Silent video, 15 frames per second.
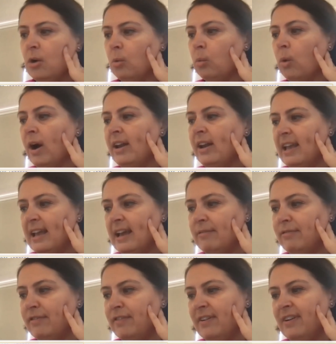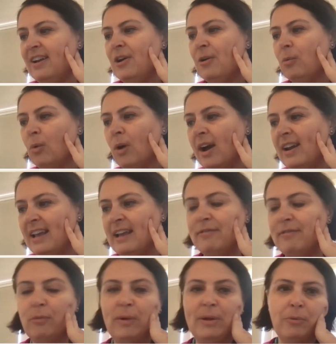What if, what
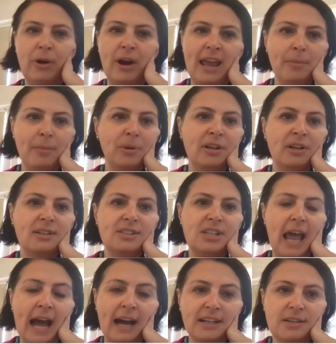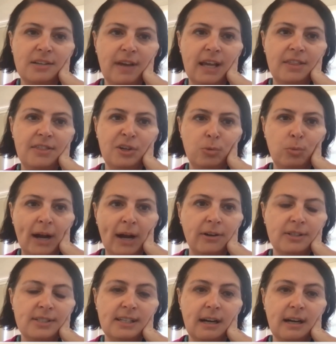if we were able to activate the
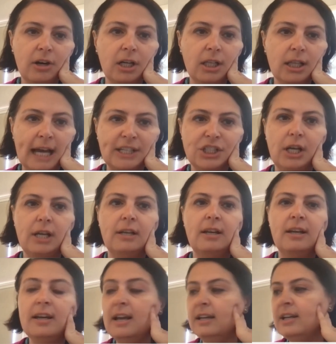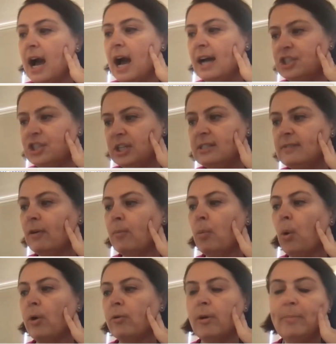records in our collection, not just for
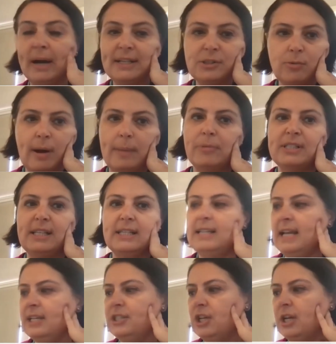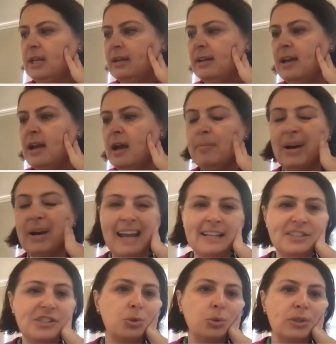more robust representation, but
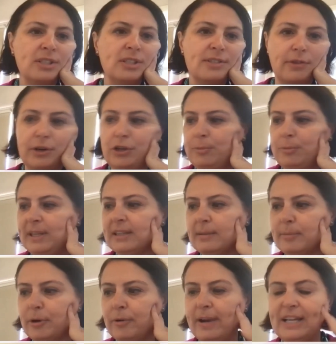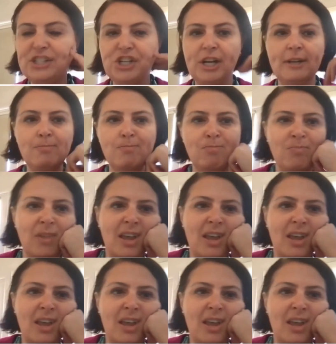as tools for human liberation?